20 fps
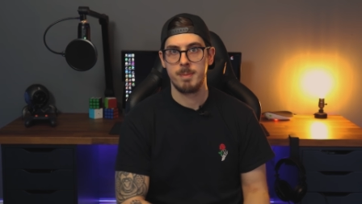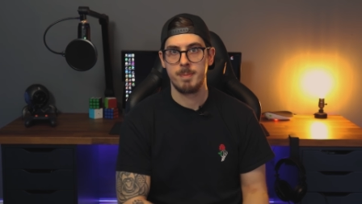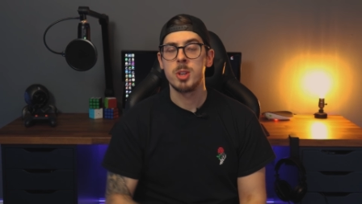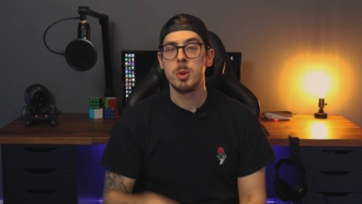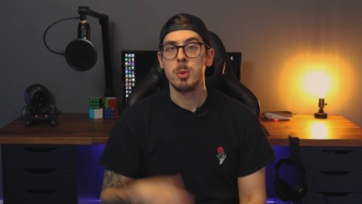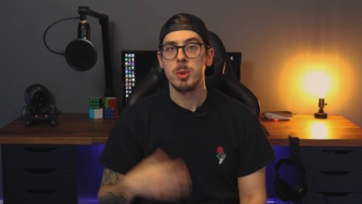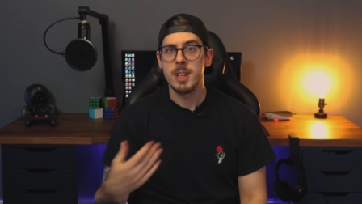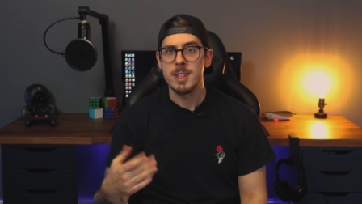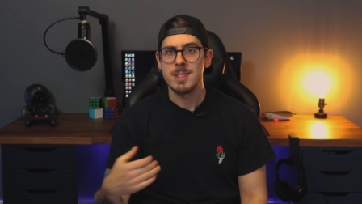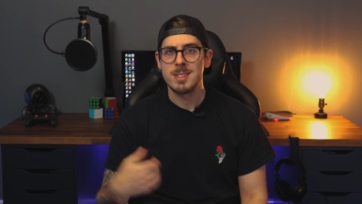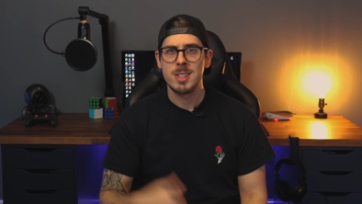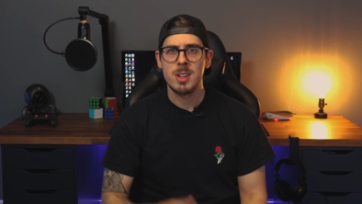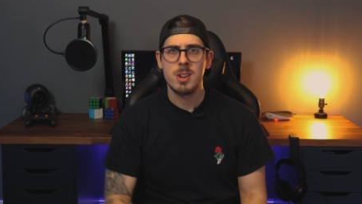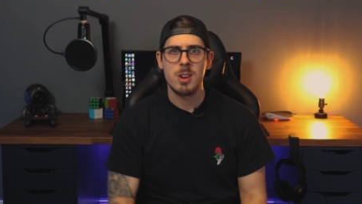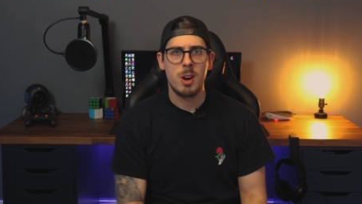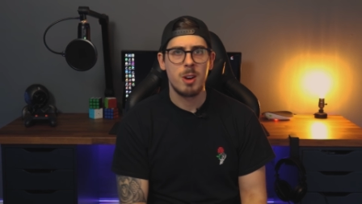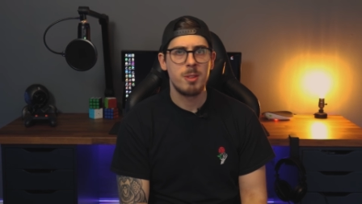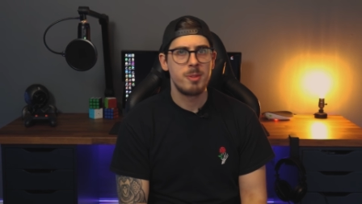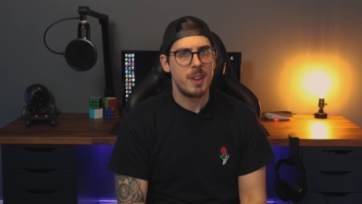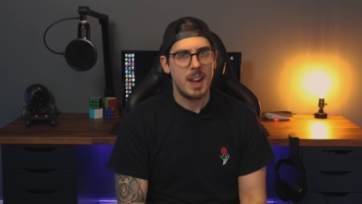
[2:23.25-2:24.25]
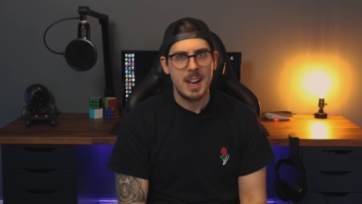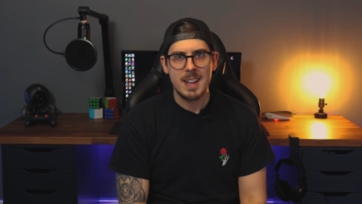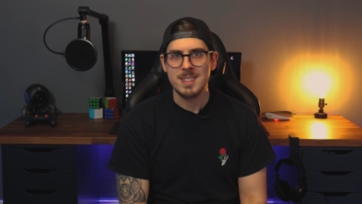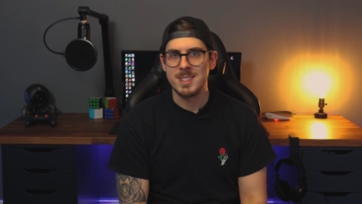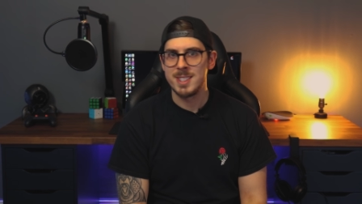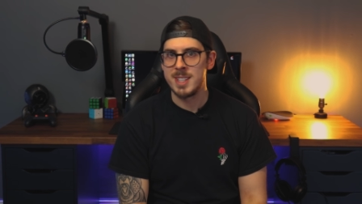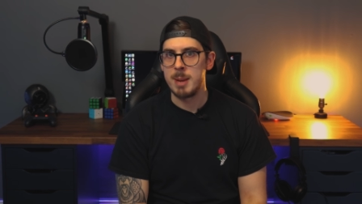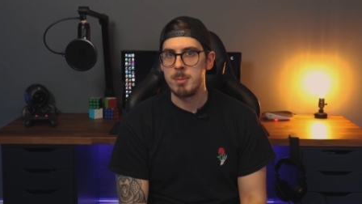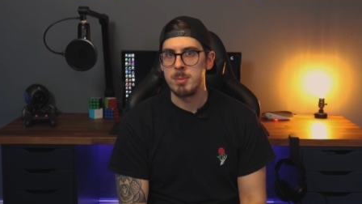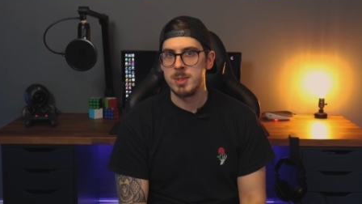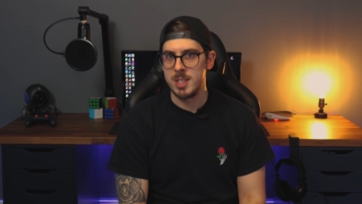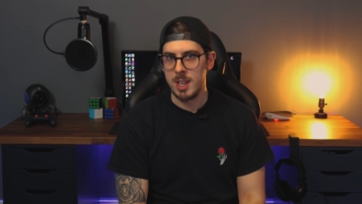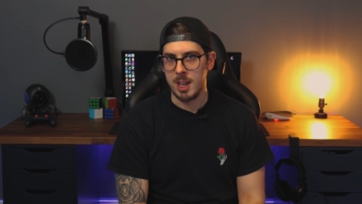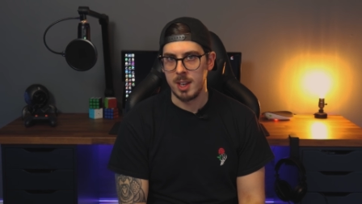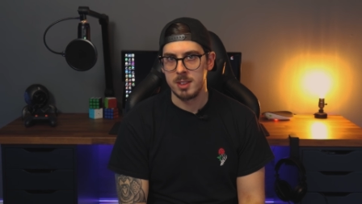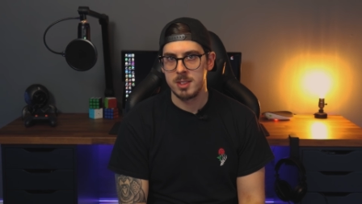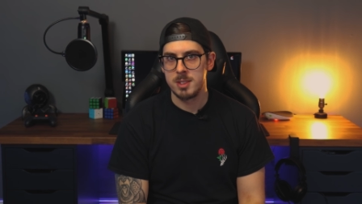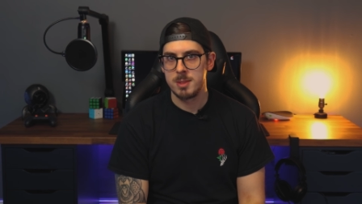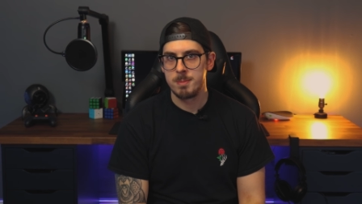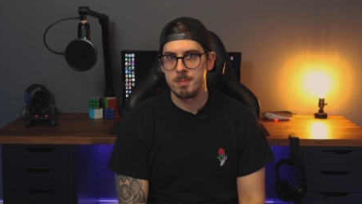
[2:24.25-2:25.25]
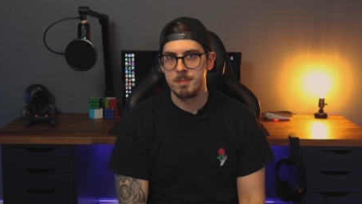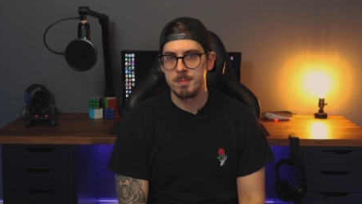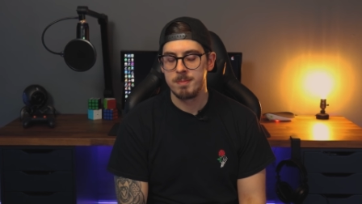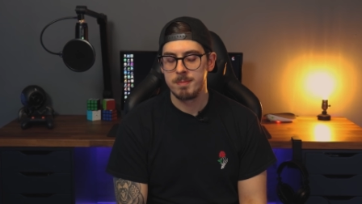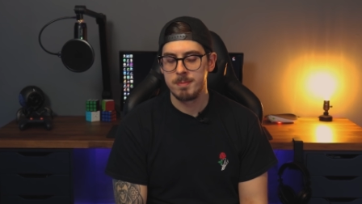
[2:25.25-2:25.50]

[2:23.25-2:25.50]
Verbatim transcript: So let's start off at step six.